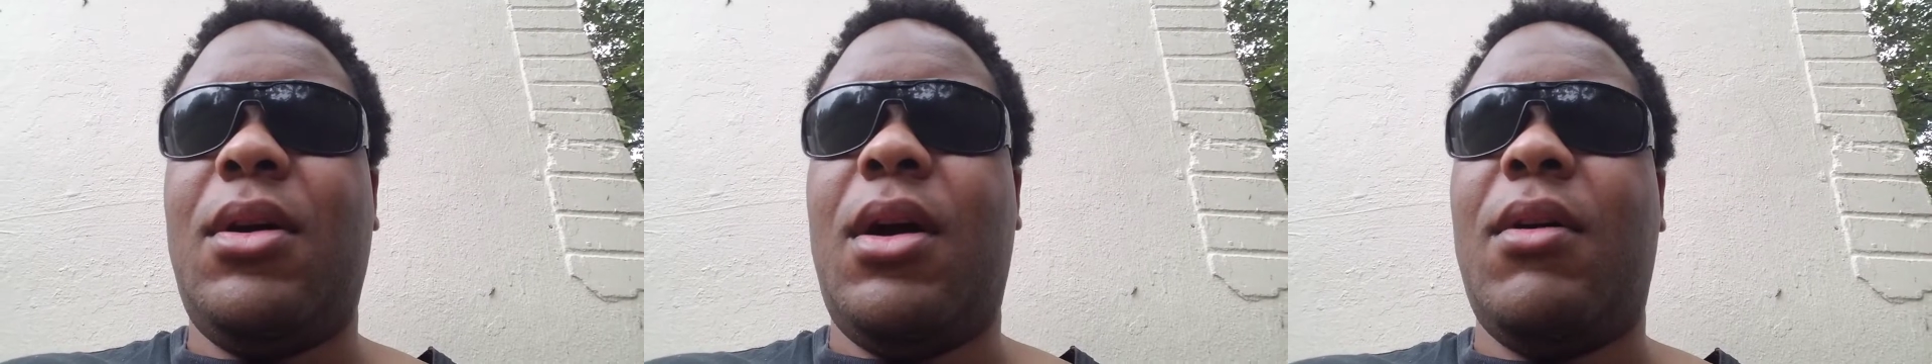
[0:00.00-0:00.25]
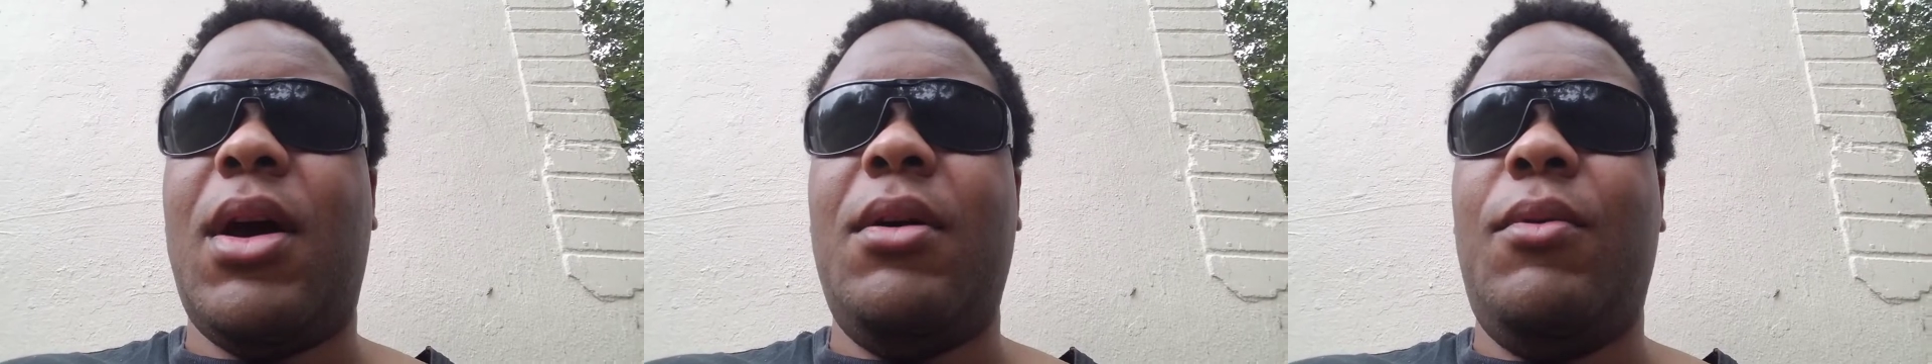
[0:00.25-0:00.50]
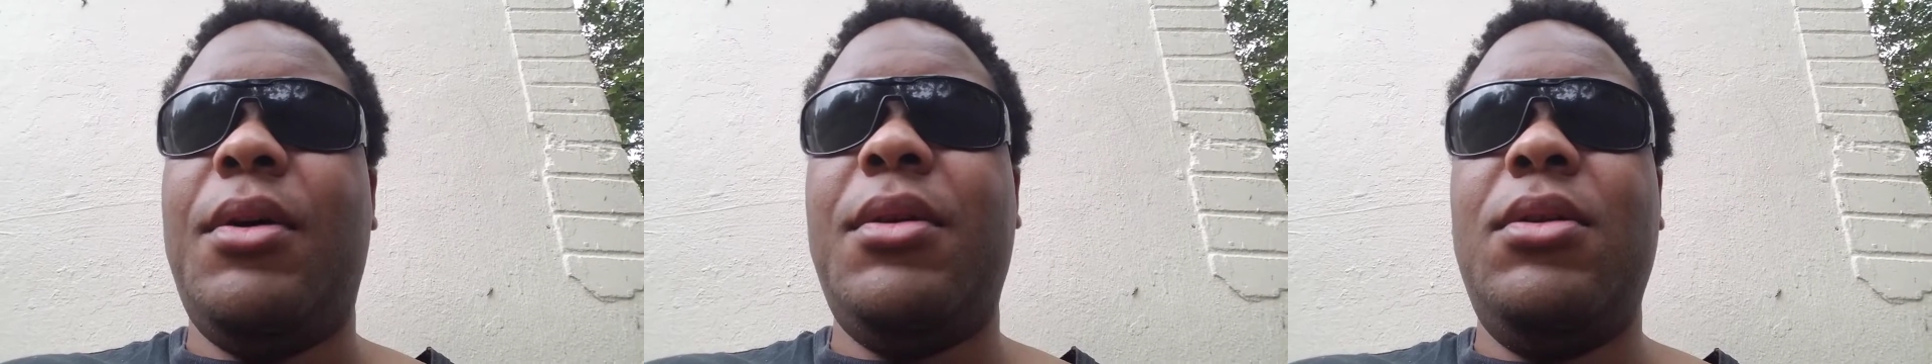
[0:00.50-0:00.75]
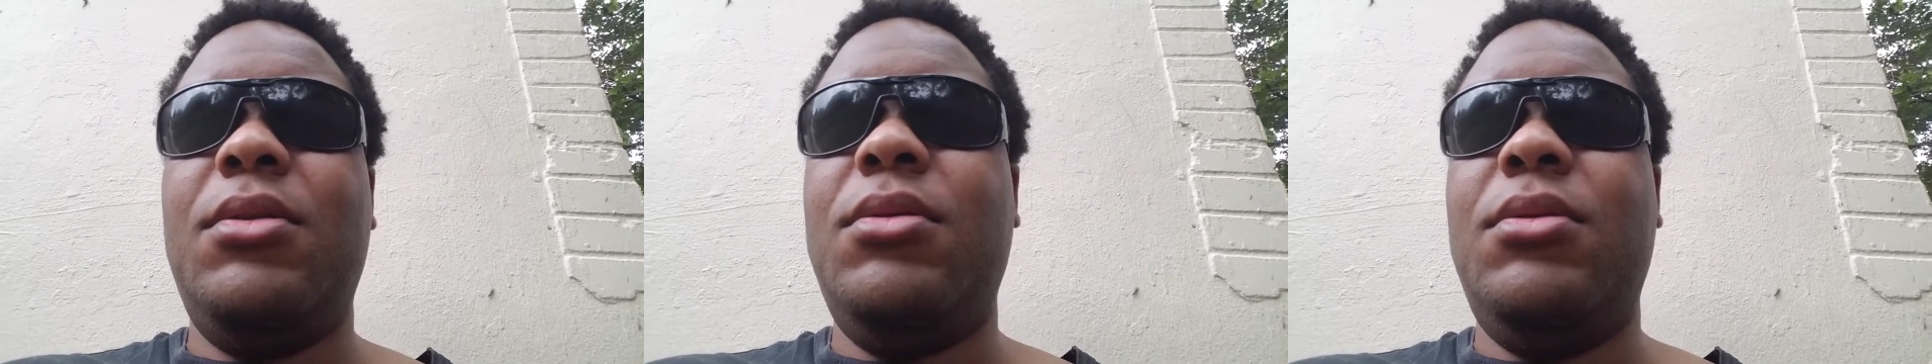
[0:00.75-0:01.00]
All right, whether
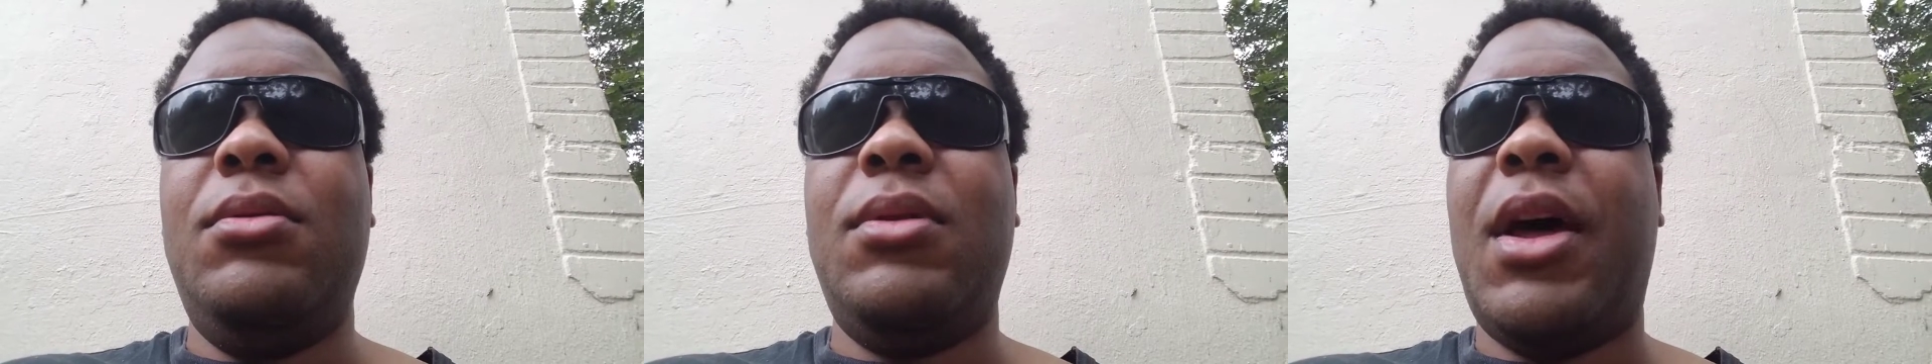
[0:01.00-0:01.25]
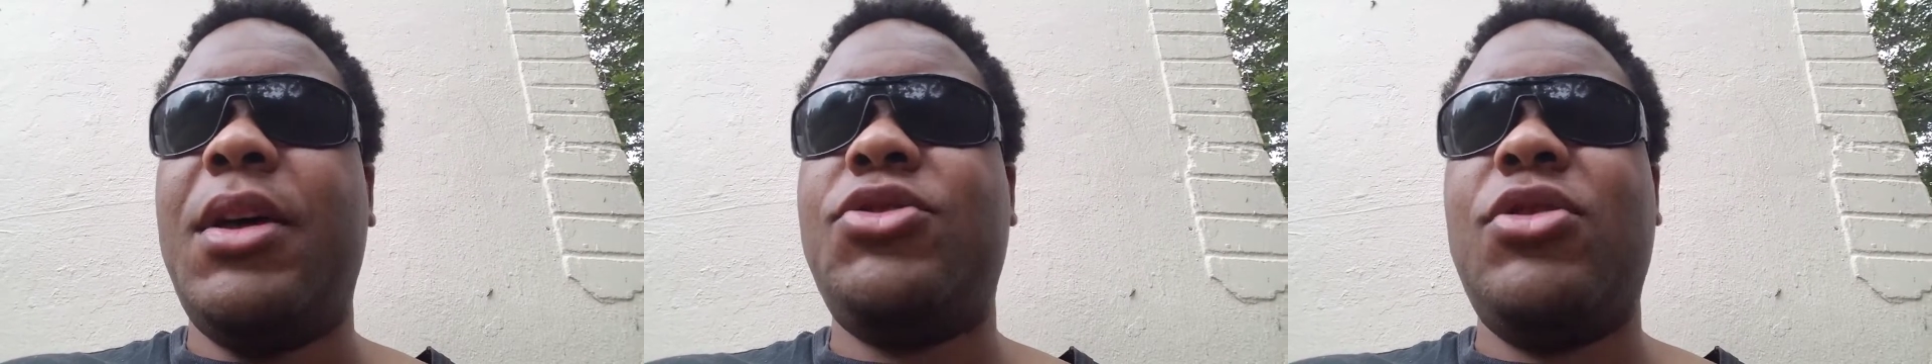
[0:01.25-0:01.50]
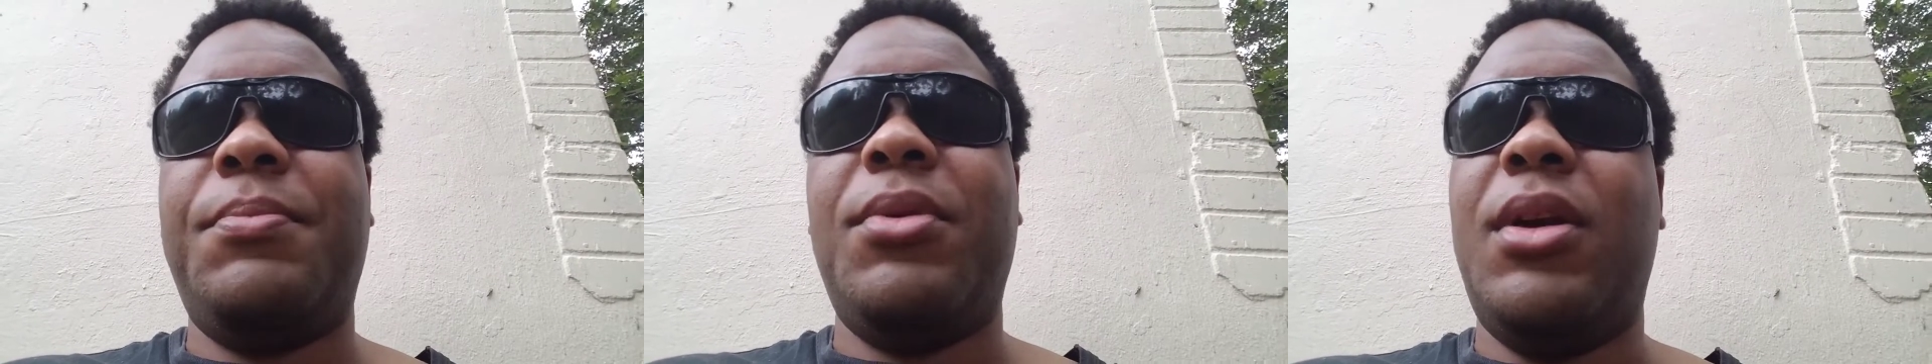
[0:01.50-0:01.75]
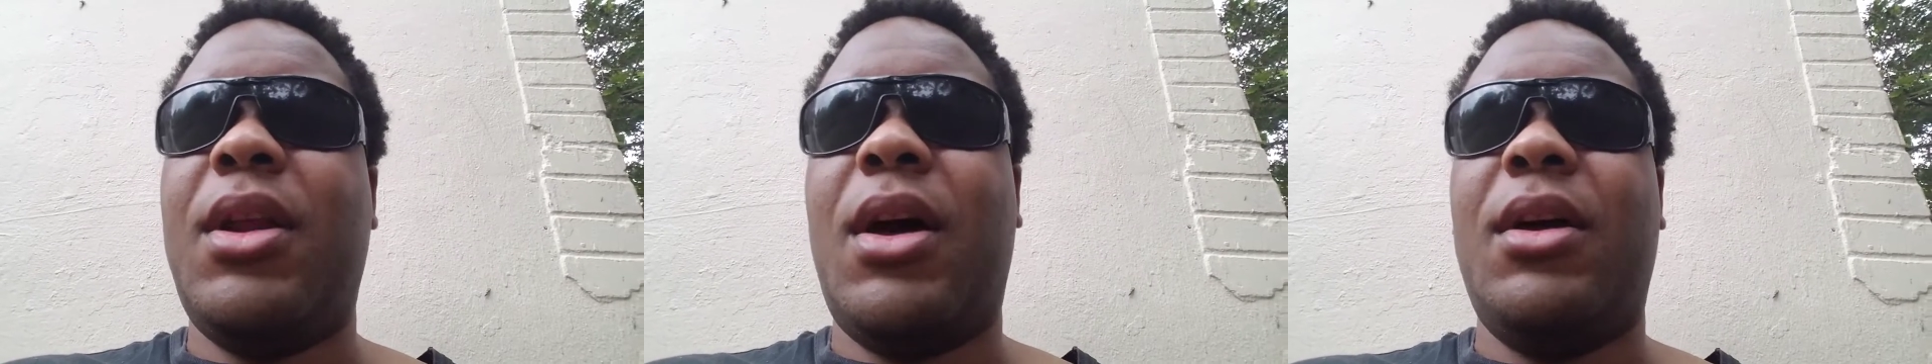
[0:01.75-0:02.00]
you like Trump or
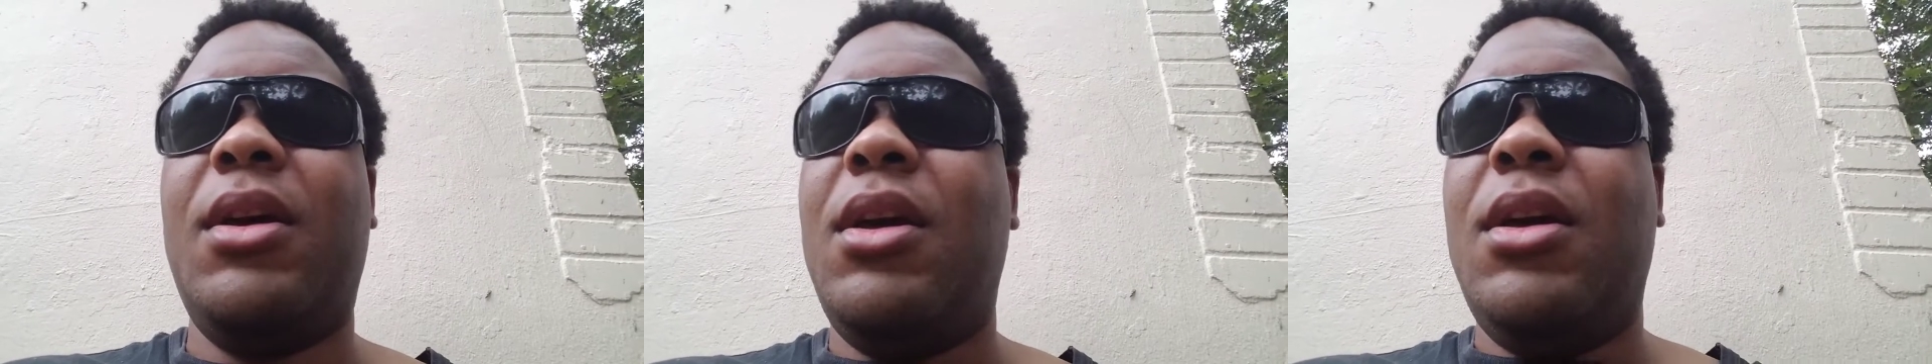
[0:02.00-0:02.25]
not,